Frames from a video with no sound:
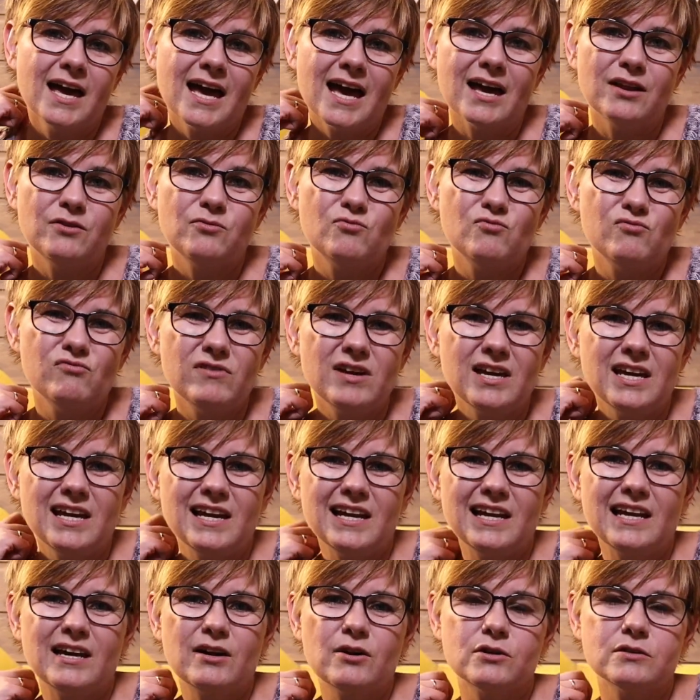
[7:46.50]
and
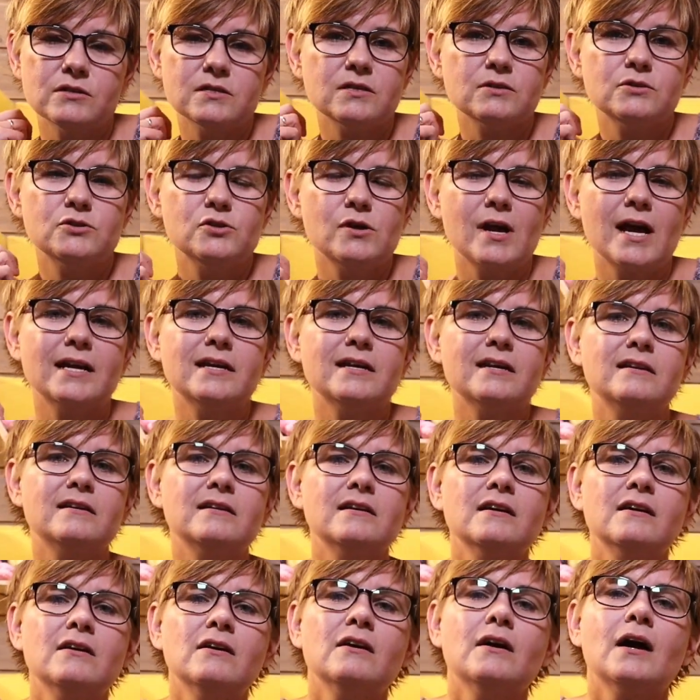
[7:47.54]
really concentrated
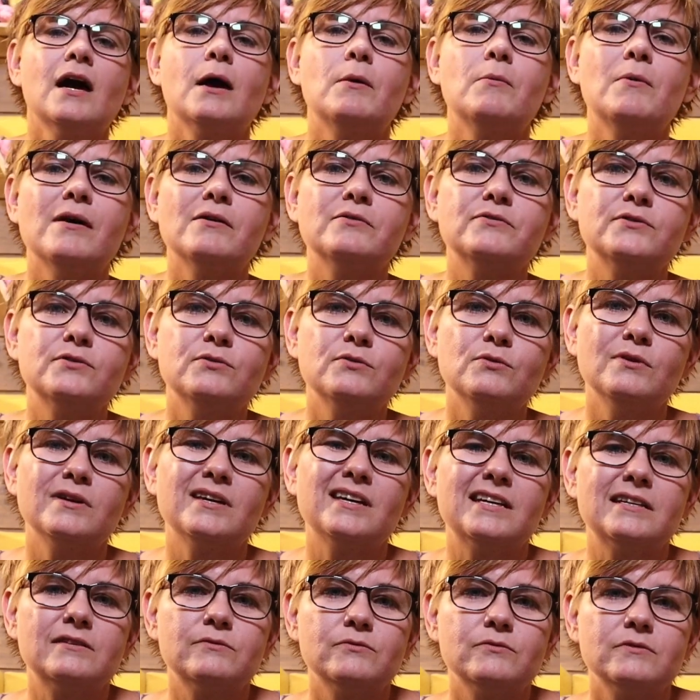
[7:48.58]
about doing
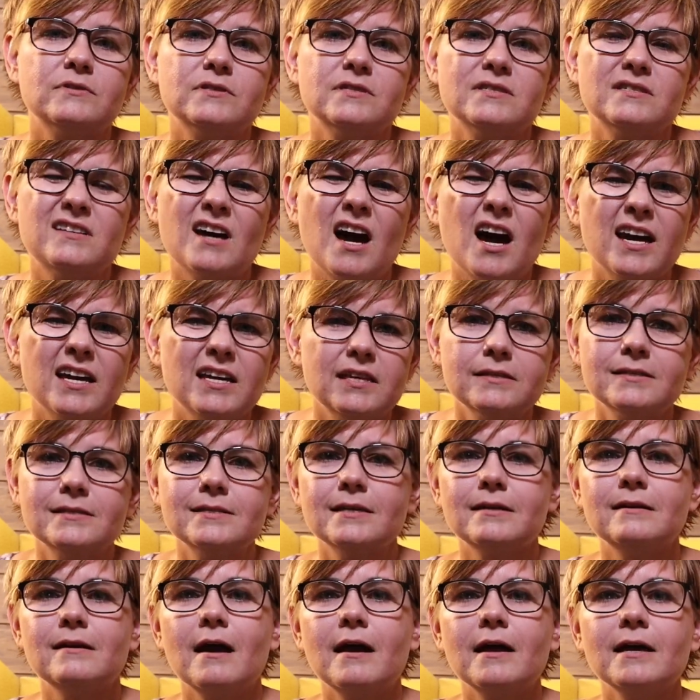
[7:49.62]
it tight
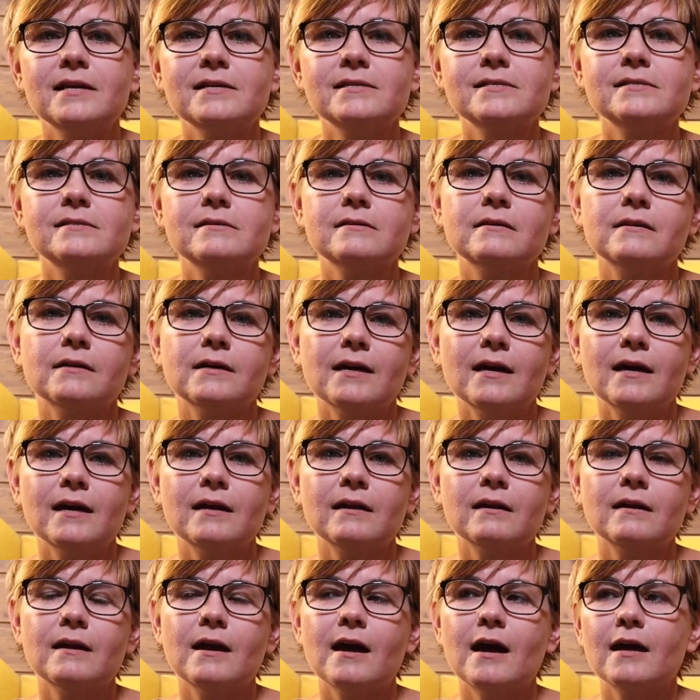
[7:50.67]
and nice,
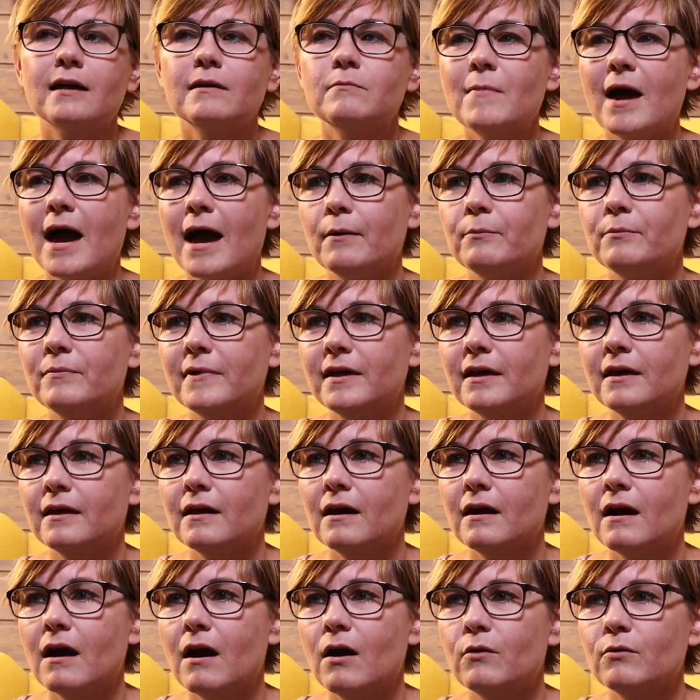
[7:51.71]
and I'm happy
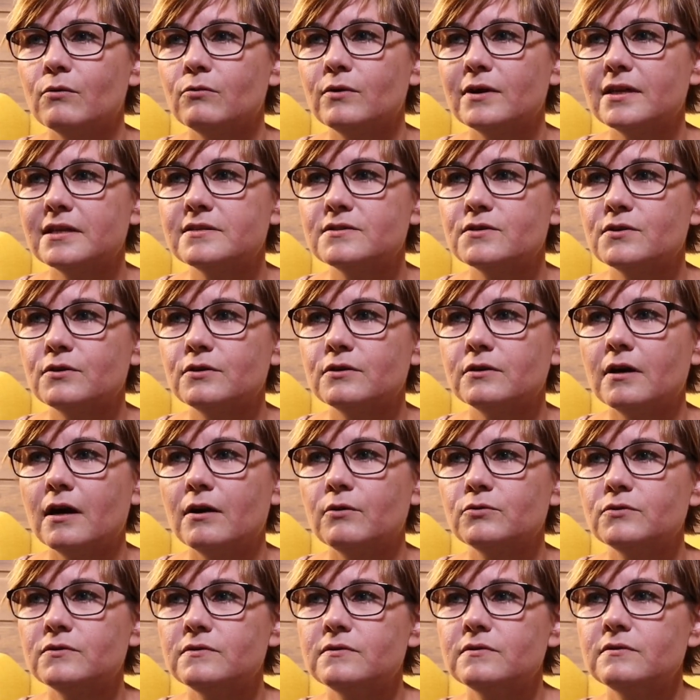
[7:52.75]
how it turned
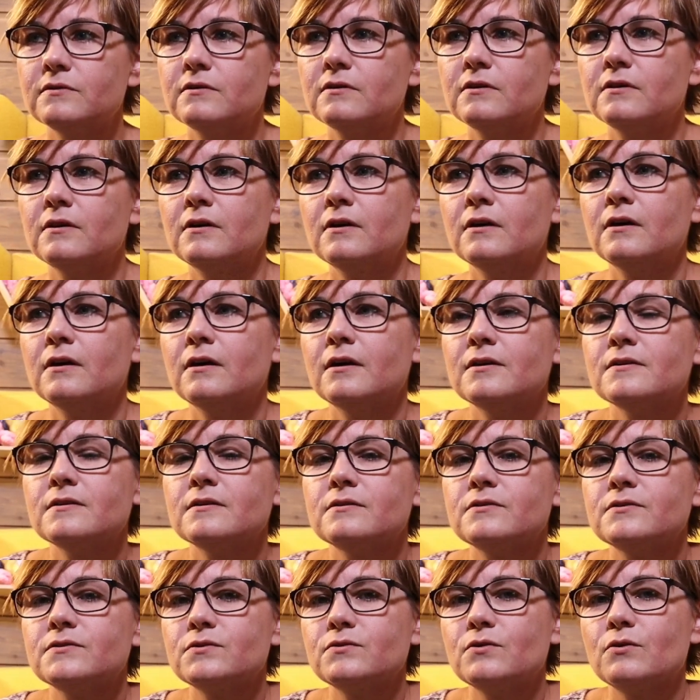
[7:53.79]
out.
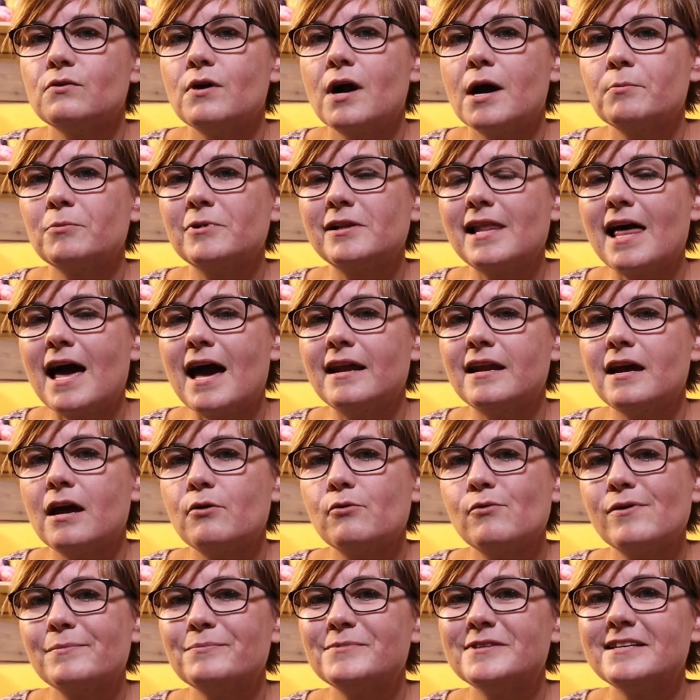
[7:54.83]
So I'm glad I
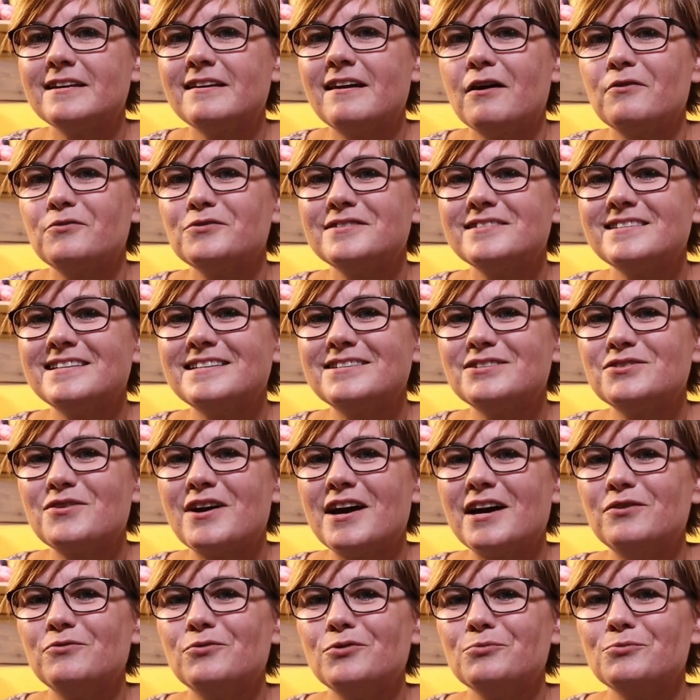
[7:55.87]
ripped it out and
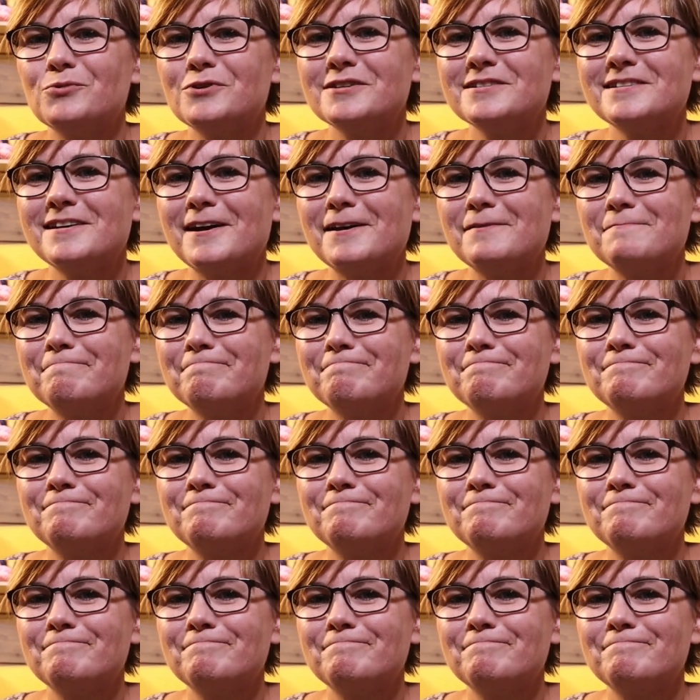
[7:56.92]
tried one more time.